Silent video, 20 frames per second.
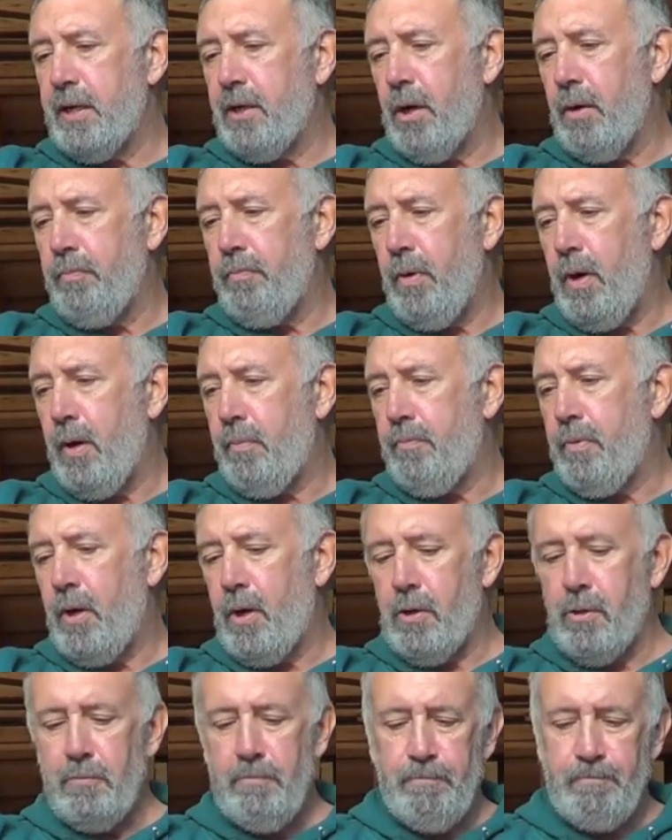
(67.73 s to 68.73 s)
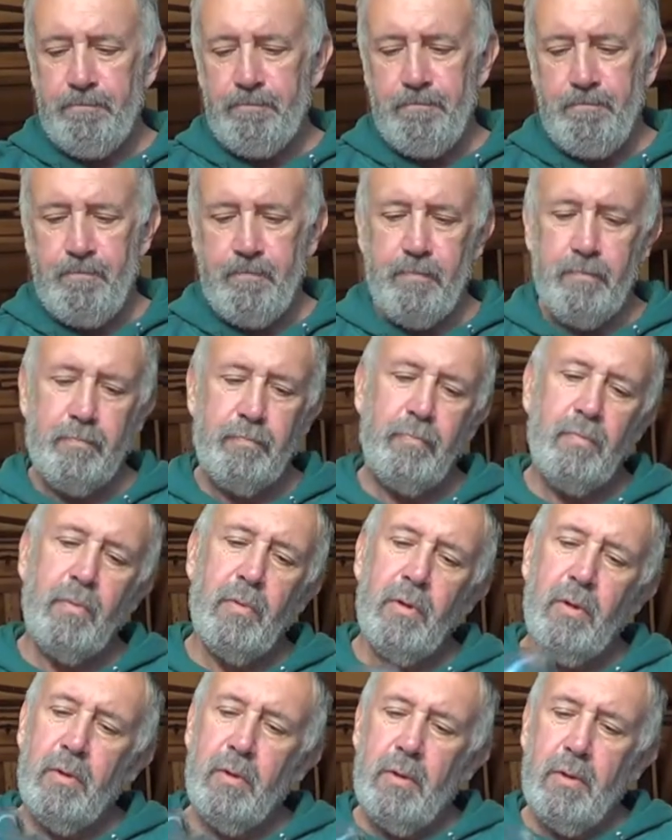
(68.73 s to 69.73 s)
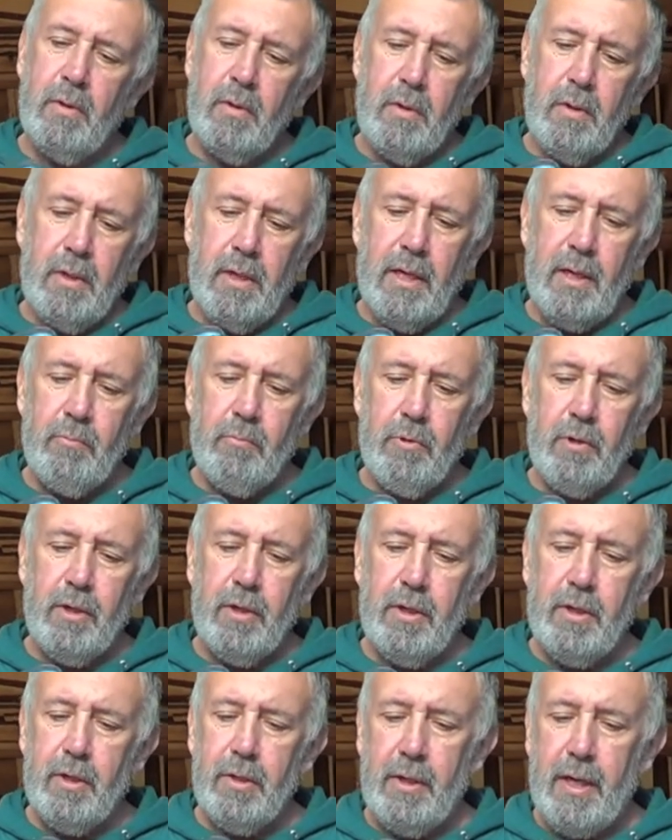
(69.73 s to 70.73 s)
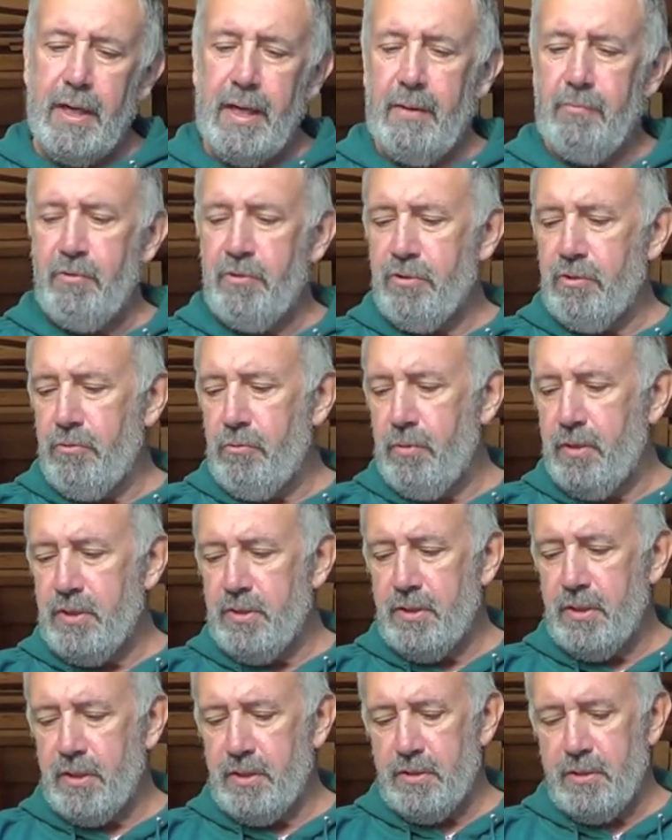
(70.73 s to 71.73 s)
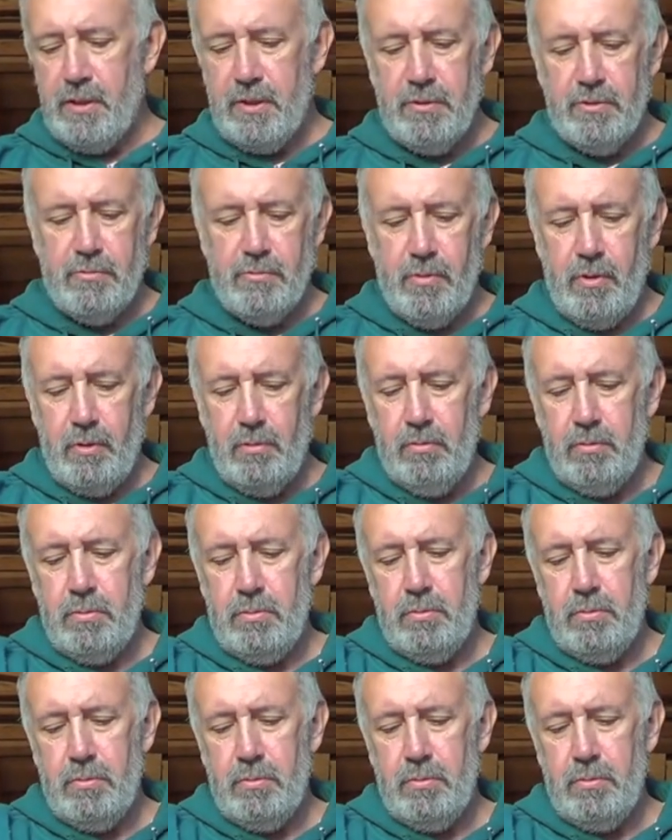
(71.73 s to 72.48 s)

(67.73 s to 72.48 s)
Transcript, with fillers: take our pop bottle and we're going to, I have a 3 16th drill.